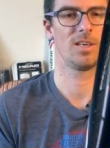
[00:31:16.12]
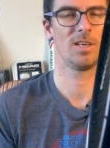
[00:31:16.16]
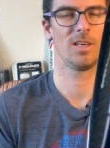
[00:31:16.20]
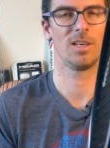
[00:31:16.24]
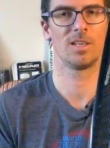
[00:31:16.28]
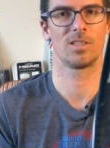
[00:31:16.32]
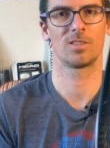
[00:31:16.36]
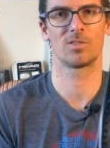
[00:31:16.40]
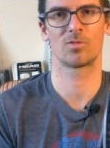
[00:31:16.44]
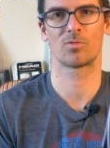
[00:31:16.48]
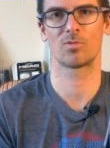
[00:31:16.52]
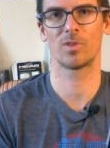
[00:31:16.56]

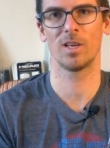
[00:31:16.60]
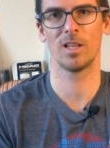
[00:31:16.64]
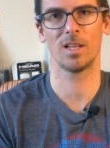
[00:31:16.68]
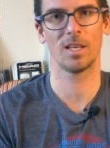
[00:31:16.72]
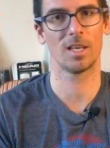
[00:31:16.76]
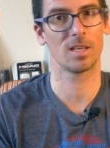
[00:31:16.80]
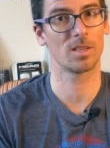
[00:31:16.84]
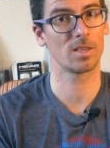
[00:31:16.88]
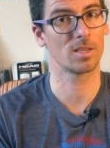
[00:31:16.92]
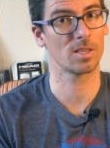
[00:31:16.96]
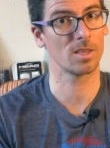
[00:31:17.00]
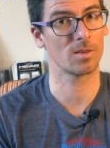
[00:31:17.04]
it's
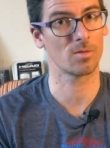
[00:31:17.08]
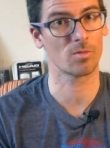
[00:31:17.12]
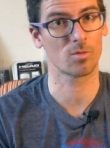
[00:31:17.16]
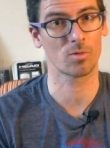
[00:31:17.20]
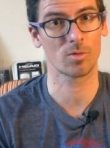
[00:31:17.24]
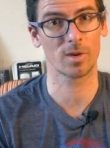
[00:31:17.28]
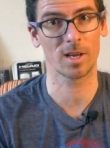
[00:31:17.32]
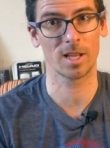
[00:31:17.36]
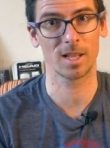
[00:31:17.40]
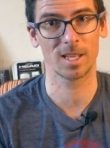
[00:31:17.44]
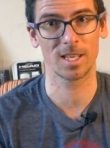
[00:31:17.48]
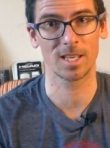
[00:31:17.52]
really it's a
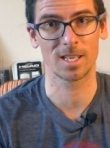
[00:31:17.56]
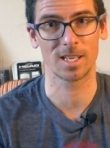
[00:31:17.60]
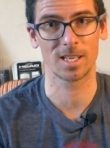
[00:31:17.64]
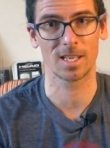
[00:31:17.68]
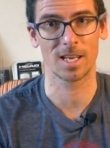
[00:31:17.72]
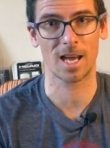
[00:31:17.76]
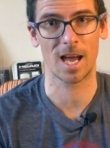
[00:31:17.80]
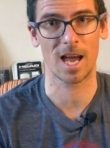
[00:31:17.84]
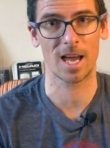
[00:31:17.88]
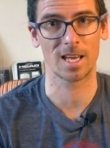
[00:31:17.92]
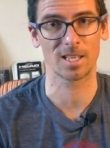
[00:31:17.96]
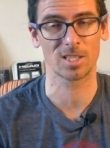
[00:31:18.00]
really
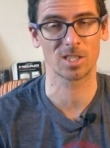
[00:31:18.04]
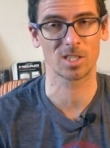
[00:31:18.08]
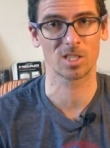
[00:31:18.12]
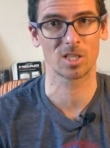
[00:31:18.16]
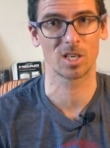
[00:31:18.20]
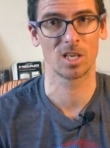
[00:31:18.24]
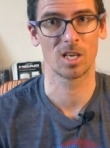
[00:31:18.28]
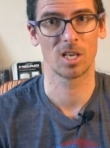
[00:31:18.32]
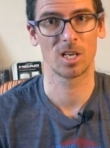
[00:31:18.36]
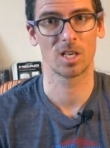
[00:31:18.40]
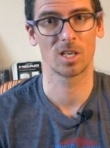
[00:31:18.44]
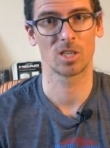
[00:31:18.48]

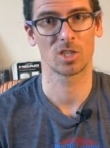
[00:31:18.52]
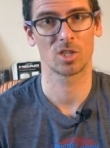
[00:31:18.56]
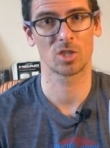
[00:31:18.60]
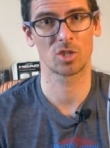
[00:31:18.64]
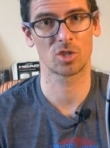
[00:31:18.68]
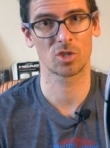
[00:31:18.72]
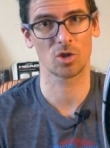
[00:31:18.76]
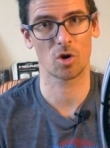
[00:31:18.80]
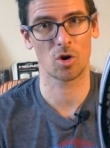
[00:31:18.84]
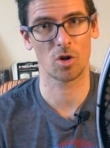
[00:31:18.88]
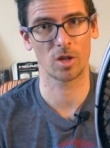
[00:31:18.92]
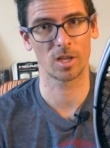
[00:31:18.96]
nice
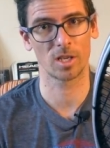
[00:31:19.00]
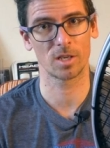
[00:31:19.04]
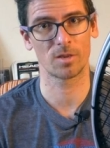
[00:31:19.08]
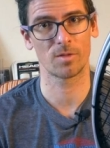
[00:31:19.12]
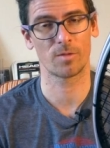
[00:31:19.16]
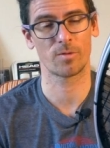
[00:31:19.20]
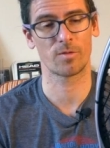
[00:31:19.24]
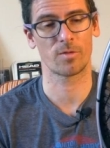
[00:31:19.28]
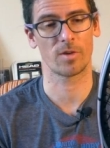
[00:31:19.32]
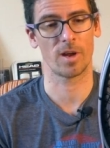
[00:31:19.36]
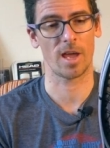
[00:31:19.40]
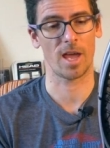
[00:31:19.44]
solid
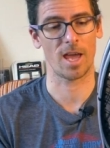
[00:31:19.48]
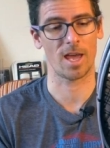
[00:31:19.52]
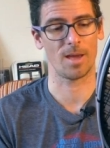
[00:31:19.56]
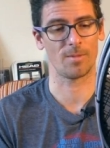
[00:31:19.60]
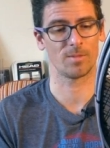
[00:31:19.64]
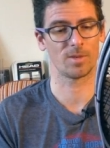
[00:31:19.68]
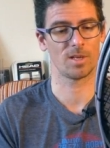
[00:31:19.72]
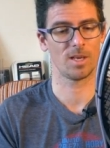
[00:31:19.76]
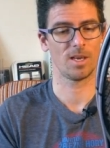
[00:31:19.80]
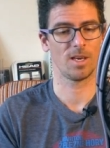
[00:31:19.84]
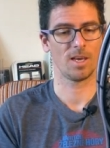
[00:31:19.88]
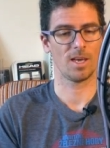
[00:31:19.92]

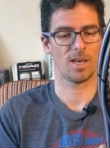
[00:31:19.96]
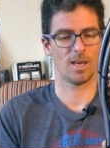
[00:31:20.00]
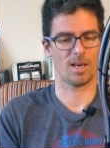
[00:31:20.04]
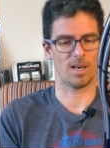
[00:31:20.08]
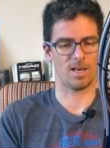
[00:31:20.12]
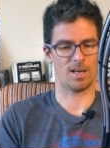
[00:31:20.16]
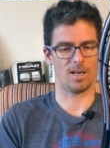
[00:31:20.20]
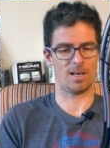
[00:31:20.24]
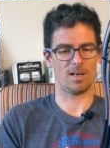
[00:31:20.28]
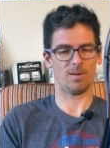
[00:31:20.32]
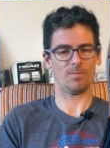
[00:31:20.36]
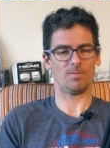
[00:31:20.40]
frame.
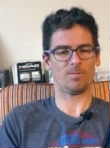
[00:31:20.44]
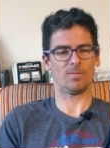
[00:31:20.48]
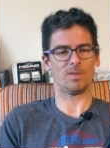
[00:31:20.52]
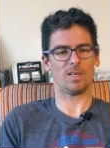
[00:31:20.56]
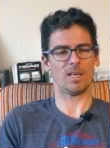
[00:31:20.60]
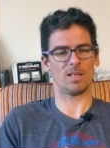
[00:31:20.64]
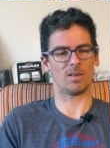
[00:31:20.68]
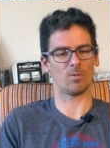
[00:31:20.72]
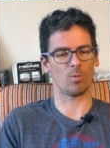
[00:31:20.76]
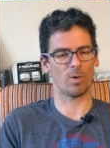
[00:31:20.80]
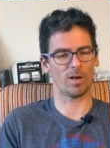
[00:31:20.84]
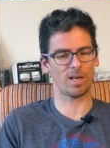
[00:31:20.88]
Uh,
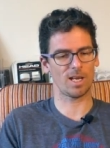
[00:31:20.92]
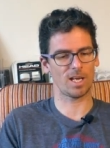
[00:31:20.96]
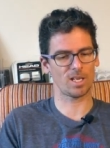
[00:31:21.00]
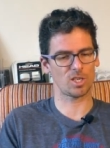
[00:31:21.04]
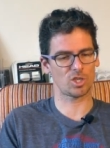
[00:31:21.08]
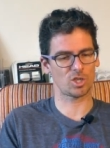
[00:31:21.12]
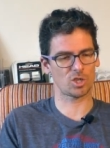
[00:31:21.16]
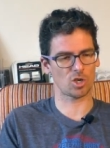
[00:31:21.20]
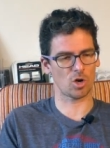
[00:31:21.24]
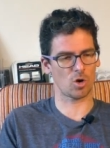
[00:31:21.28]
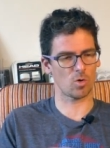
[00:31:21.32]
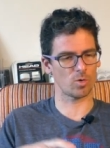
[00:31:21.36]
and when I
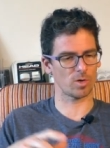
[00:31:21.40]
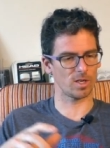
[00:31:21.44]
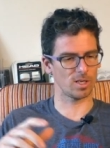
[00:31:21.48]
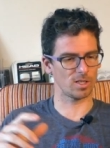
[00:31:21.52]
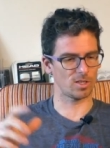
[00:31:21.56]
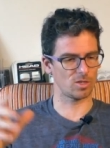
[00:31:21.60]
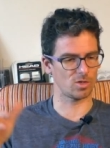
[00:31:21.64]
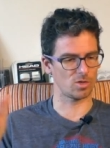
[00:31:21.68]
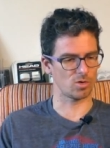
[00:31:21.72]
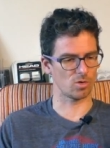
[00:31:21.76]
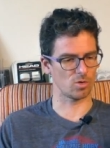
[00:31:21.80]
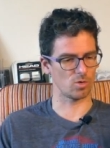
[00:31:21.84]
showed
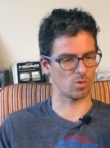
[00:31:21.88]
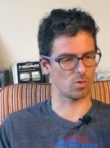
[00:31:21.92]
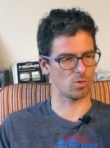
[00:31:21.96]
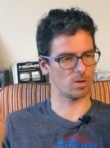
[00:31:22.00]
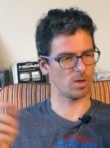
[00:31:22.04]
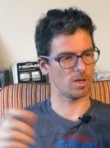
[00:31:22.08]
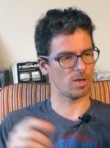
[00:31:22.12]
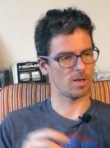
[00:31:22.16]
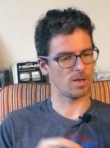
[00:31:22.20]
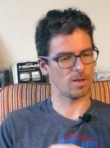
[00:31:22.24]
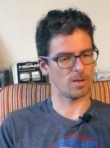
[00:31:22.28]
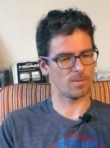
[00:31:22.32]
it
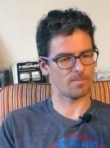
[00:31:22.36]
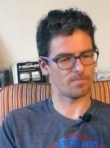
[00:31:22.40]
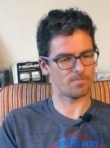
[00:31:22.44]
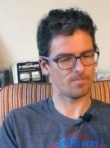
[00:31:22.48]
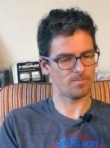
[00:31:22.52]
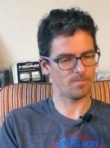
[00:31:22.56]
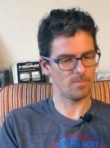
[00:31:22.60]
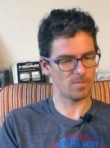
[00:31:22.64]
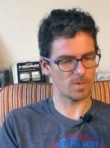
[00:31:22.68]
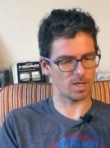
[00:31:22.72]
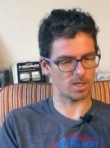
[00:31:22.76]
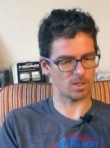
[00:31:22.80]
to
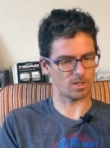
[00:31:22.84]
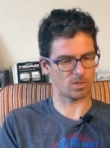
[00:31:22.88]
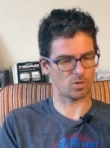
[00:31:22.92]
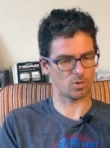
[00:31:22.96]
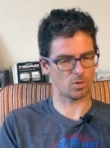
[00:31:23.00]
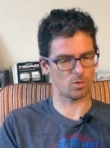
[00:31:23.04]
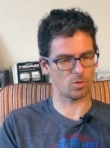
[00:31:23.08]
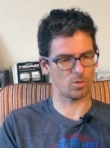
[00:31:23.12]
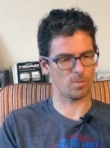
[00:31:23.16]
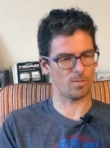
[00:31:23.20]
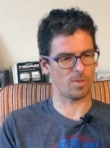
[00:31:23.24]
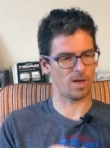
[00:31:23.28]

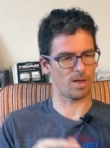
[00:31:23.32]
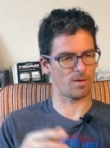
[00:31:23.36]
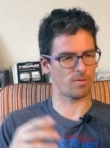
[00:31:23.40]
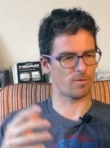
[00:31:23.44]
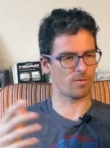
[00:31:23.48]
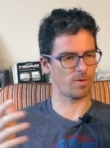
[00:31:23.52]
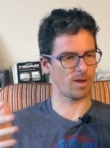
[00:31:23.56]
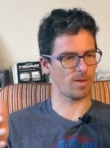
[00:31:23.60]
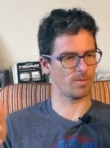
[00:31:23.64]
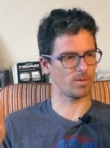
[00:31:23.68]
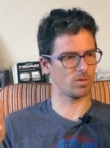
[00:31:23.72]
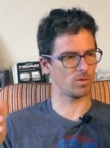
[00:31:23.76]
to my
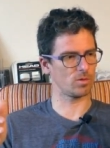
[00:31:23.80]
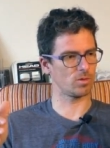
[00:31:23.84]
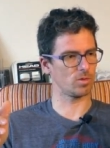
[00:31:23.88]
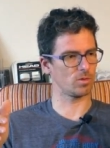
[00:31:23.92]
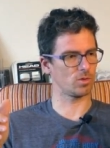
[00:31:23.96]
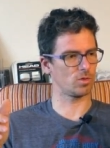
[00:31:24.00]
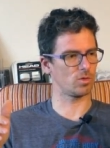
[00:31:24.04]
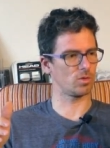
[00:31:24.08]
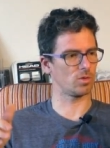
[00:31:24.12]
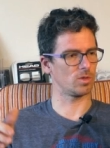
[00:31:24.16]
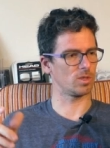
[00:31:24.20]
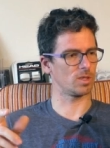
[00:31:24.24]
friend to,
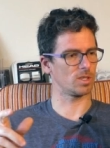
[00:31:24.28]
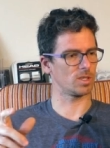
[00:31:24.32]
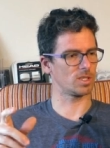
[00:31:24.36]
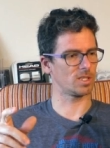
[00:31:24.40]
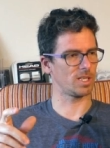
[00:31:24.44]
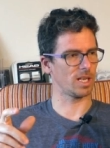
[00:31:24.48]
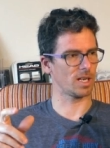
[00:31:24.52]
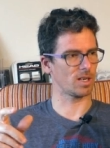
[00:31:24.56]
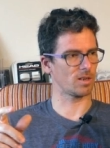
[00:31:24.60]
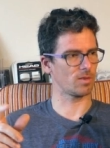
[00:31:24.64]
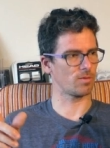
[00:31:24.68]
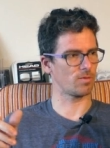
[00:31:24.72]
to the
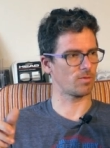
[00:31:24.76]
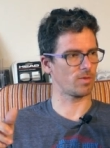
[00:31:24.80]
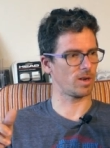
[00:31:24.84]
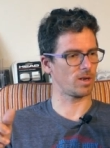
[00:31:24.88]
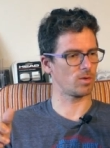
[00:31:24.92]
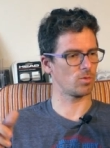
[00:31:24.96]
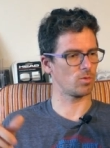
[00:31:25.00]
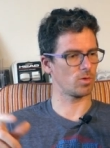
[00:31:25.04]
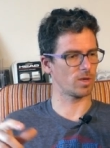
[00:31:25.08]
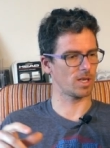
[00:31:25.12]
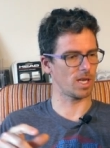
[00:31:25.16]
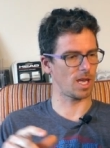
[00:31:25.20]
second
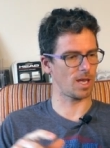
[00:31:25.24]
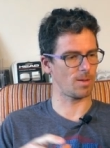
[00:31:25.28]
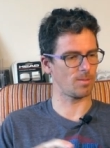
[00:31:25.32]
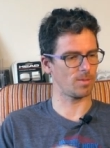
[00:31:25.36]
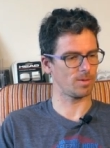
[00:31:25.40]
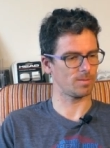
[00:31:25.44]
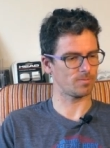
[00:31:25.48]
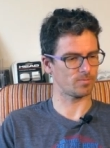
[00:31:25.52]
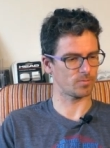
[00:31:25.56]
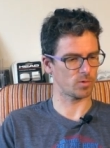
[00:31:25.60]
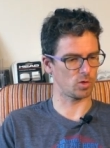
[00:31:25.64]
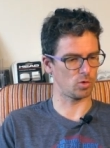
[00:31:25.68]
friend who
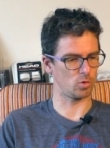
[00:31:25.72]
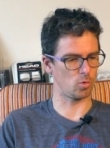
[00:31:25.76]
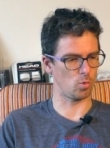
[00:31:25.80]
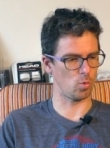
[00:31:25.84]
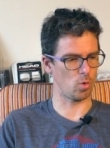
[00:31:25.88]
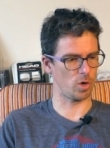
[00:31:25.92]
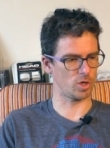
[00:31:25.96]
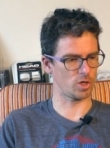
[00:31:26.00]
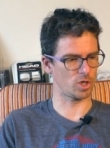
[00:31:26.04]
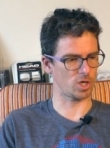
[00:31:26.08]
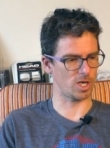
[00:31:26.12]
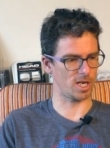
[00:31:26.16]
came to
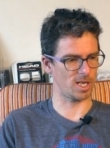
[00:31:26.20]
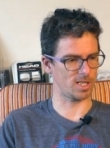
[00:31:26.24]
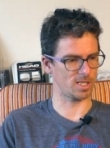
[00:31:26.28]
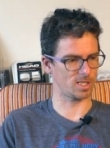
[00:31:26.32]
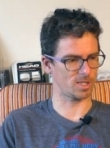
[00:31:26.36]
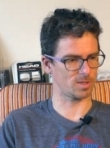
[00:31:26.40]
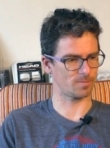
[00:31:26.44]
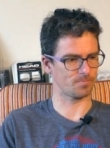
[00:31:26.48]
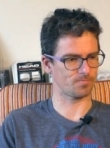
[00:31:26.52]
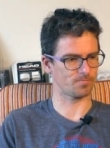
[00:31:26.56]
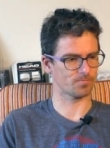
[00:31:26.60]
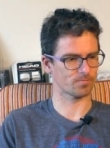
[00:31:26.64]
watch us